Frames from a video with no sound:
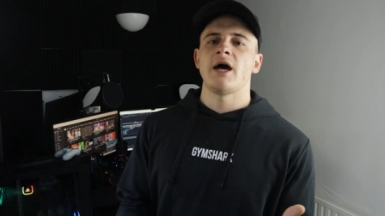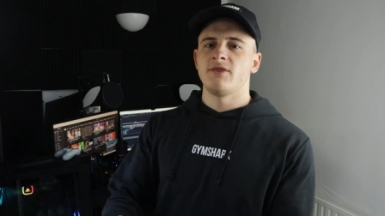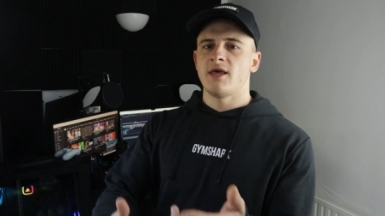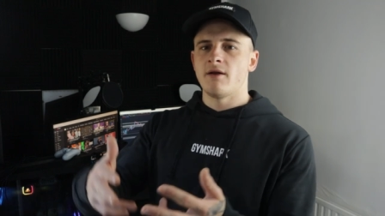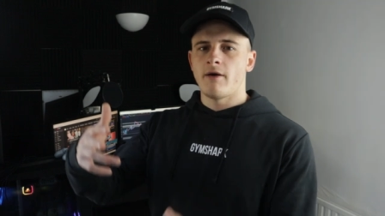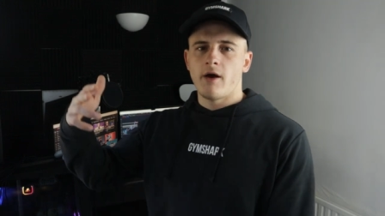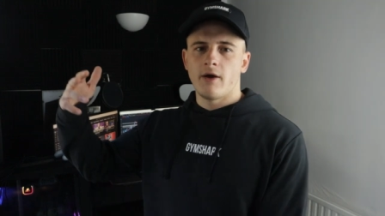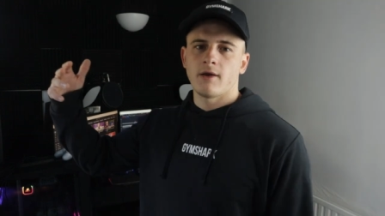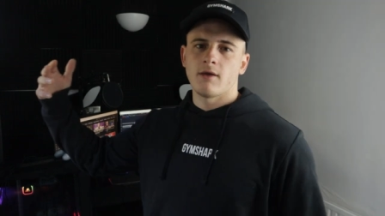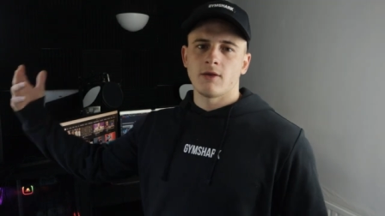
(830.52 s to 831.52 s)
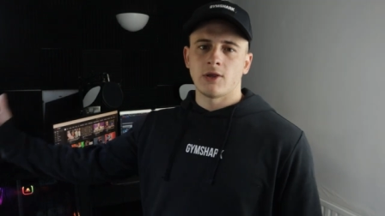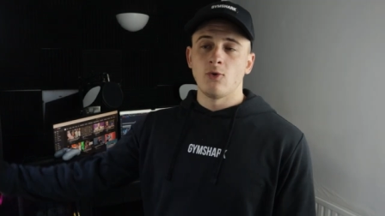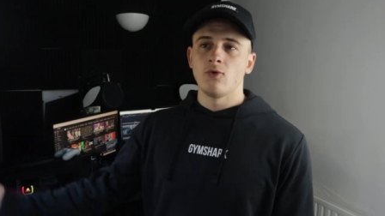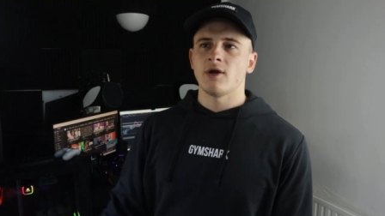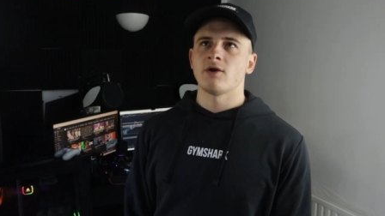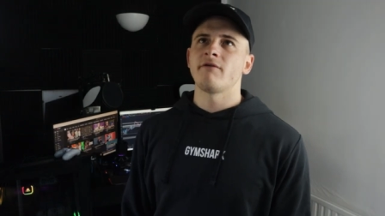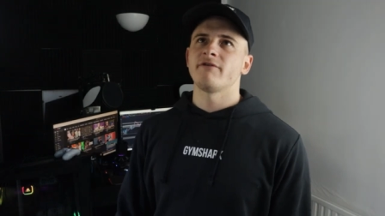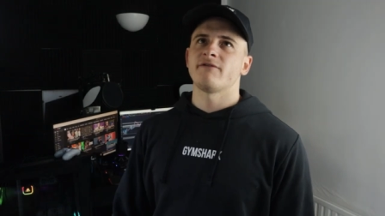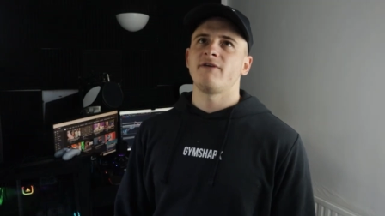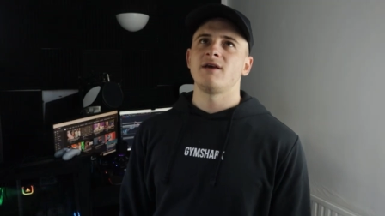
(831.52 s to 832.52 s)
and then do
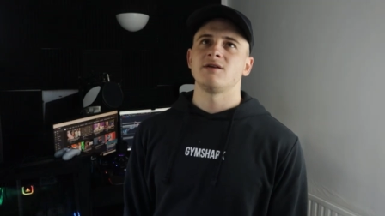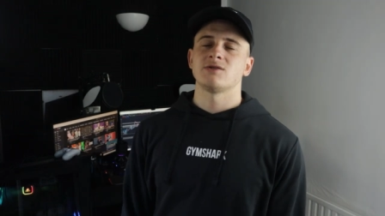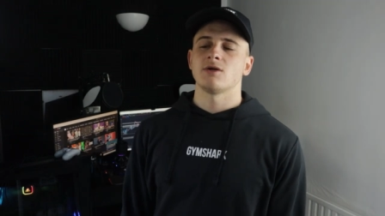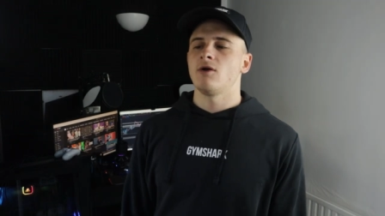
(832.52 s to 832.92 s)
another phase.